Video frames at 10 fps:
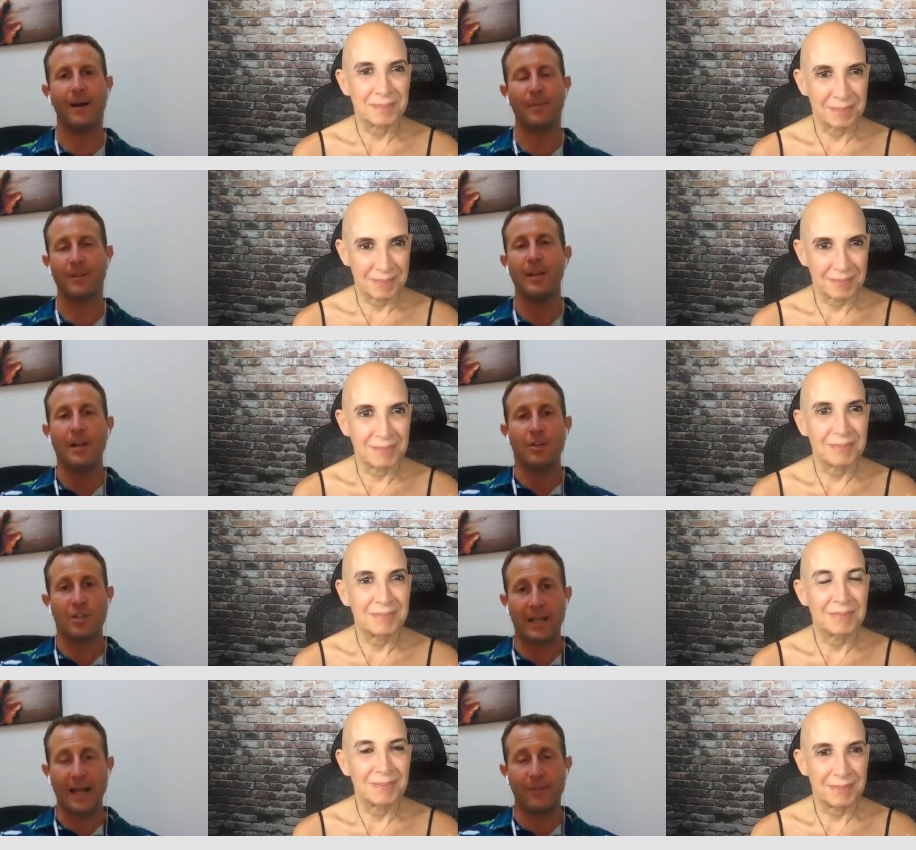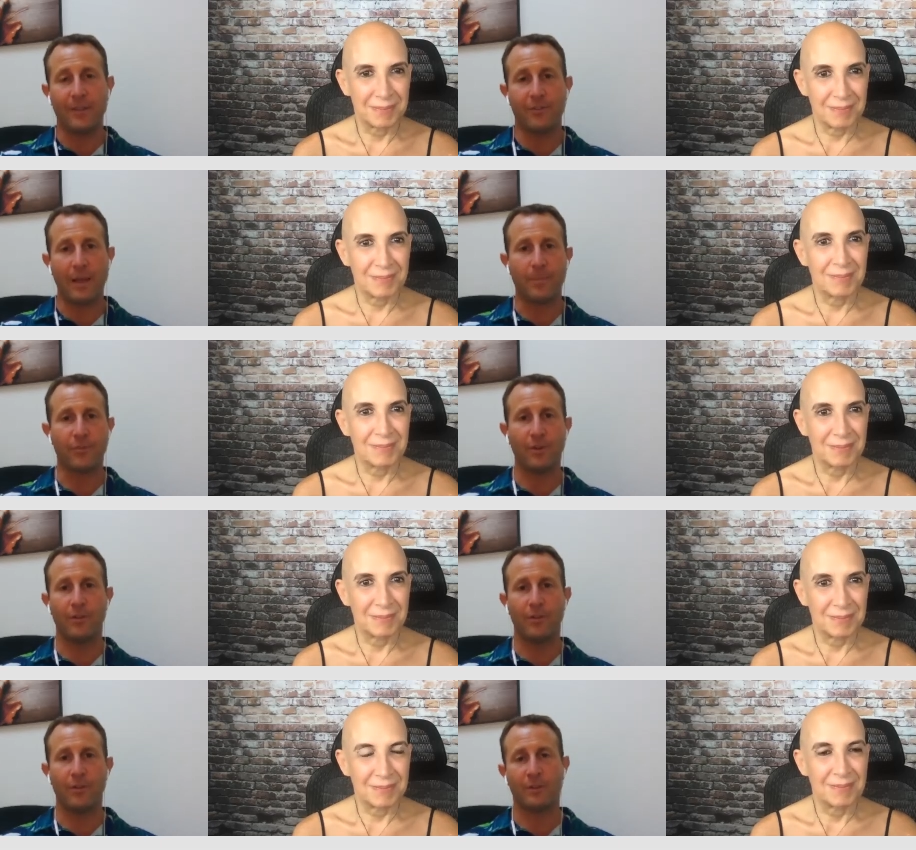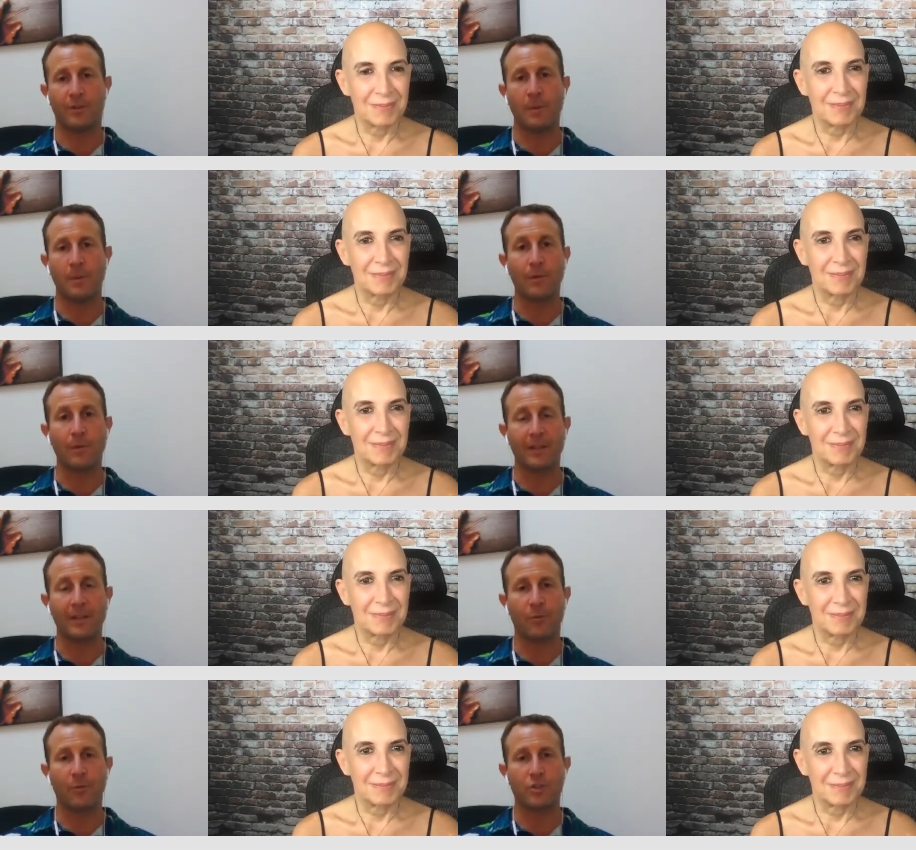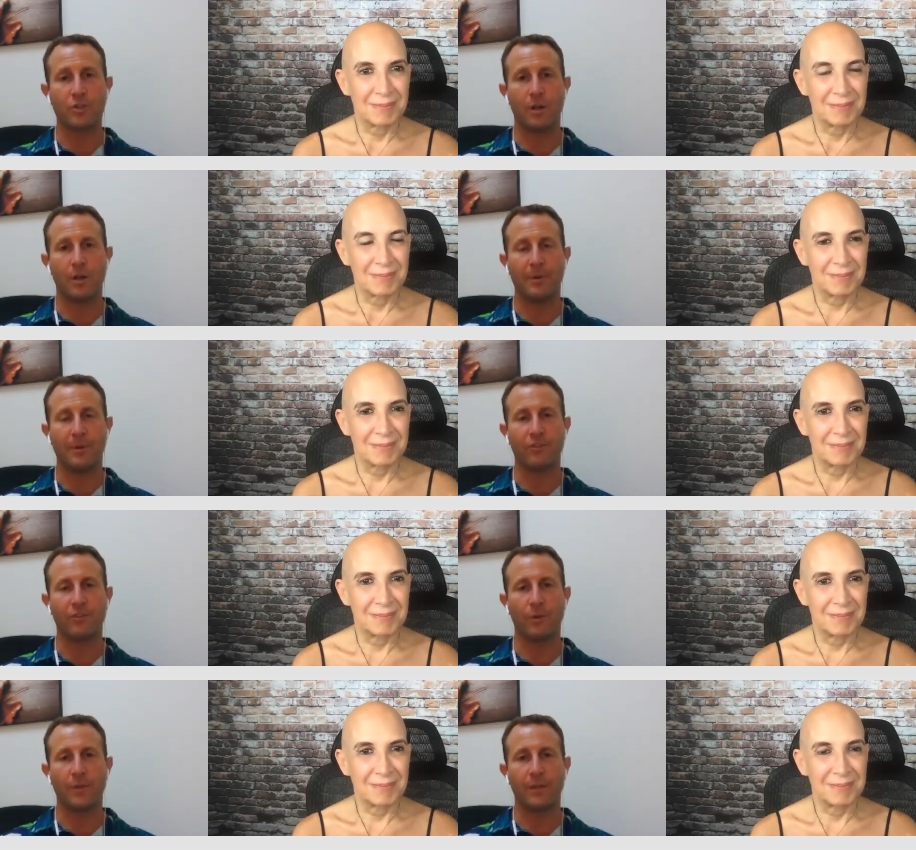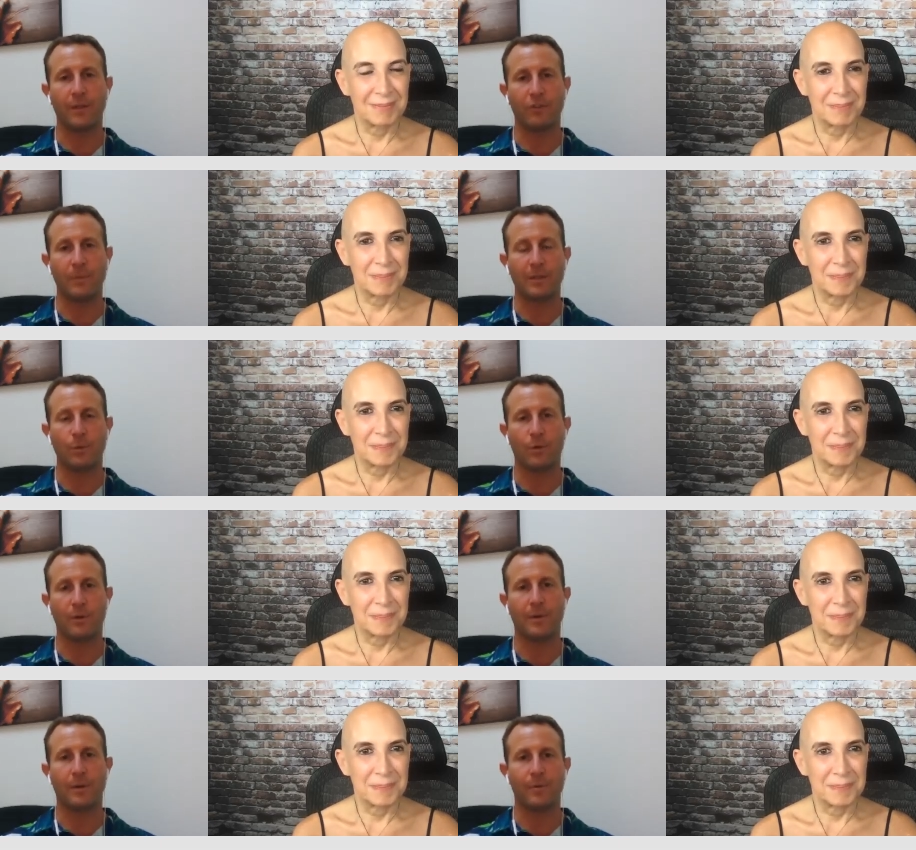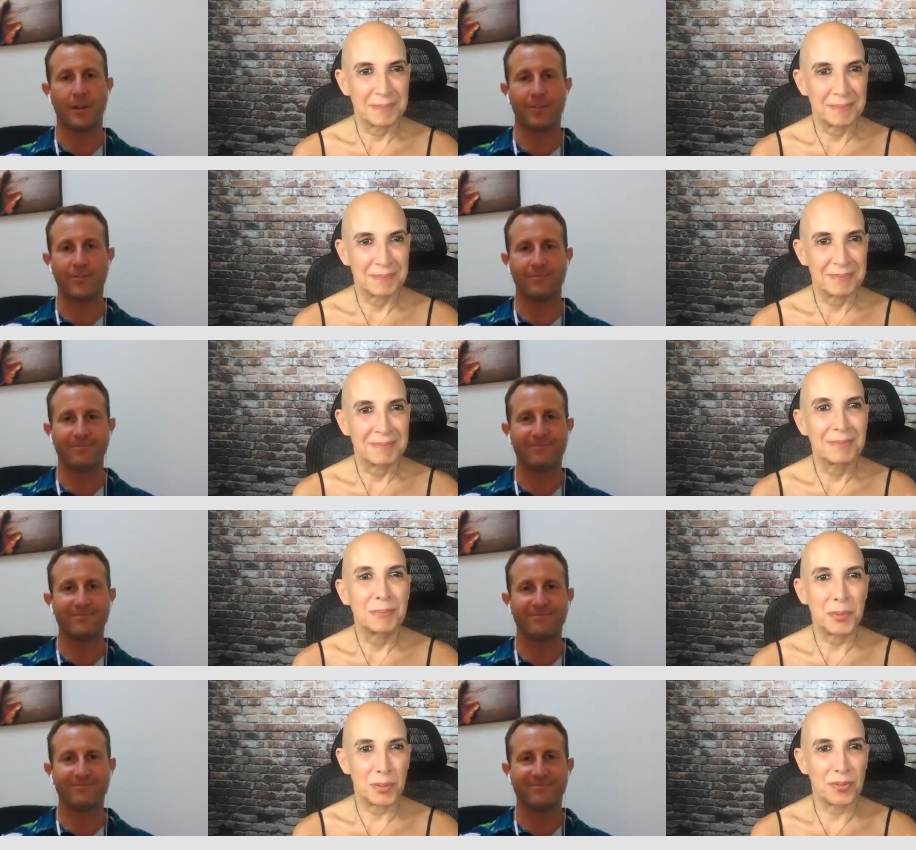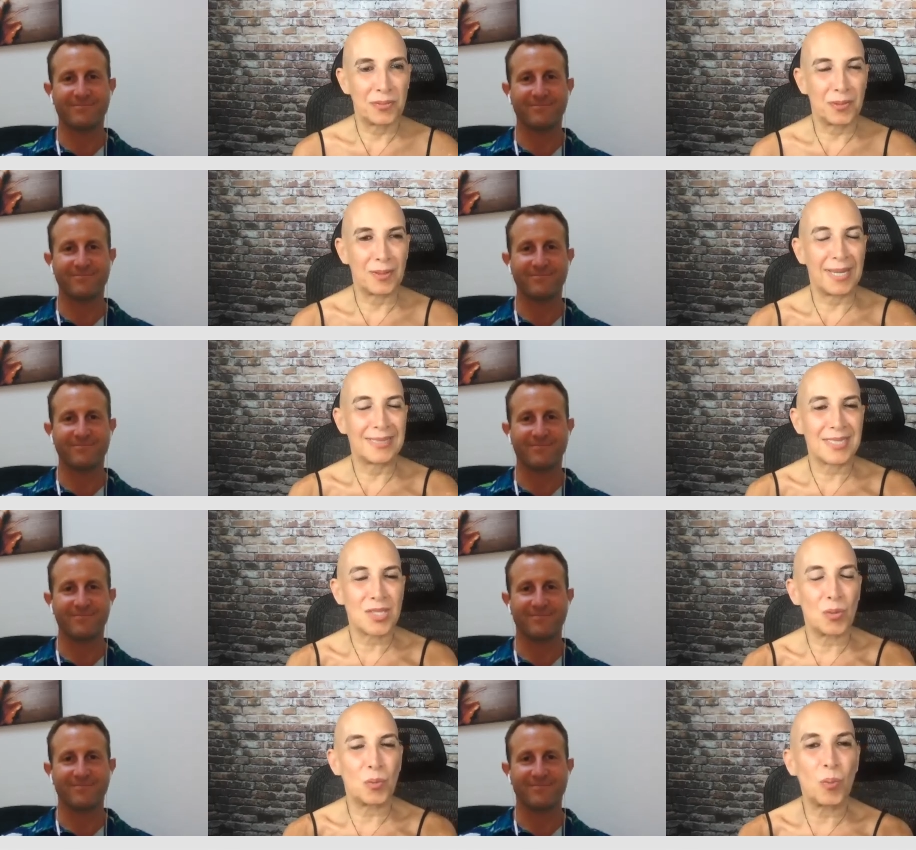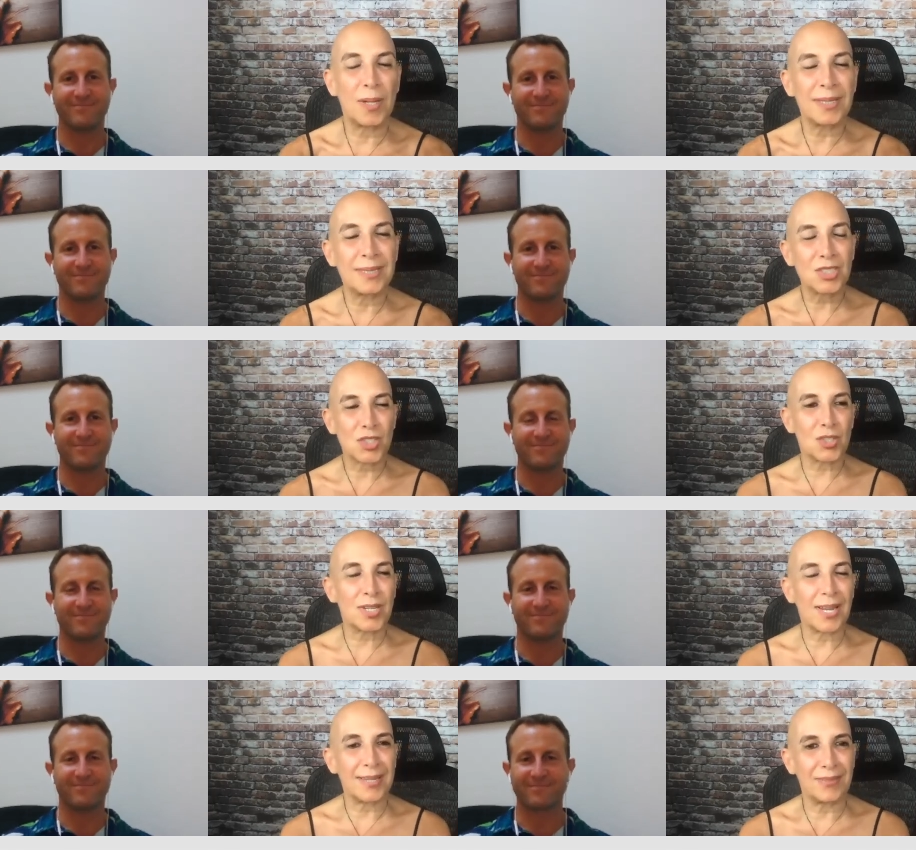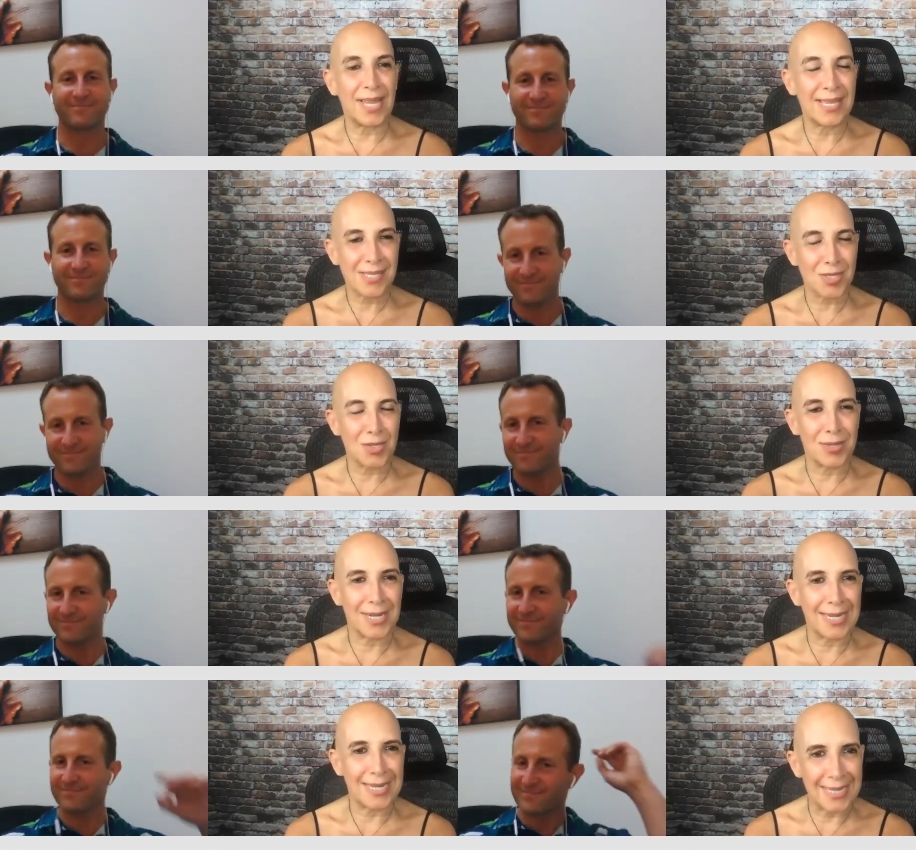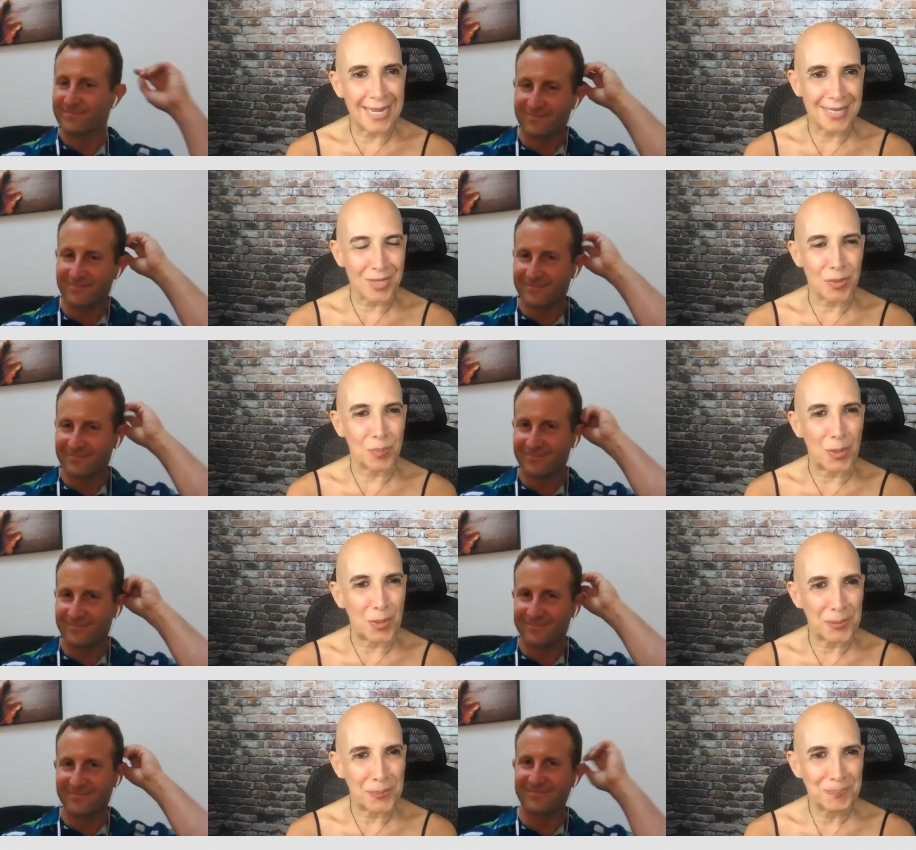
Speaker 1: And check out these episodes. You can learn about really inspirational companies doing things to make the world a better place.
Speaker 2: Beautiful. And so, what should I have asked you that I didn't ask you, Paul?